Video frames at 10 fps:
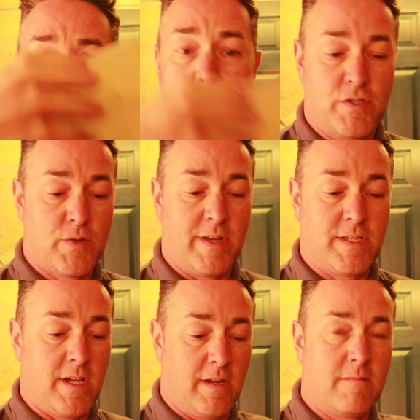one
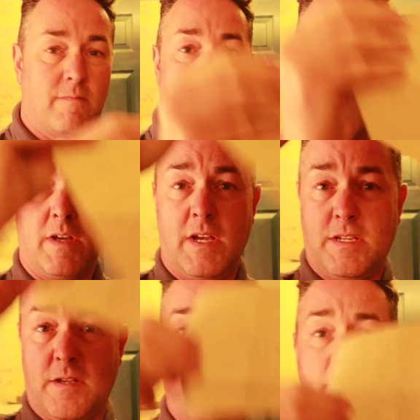twenty. Here's
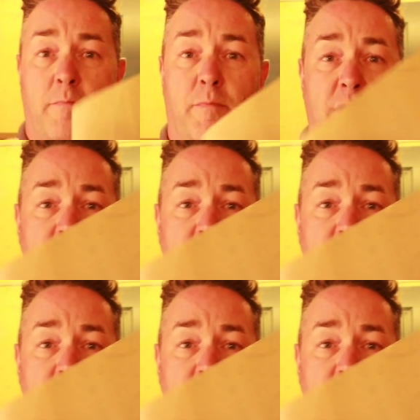a piece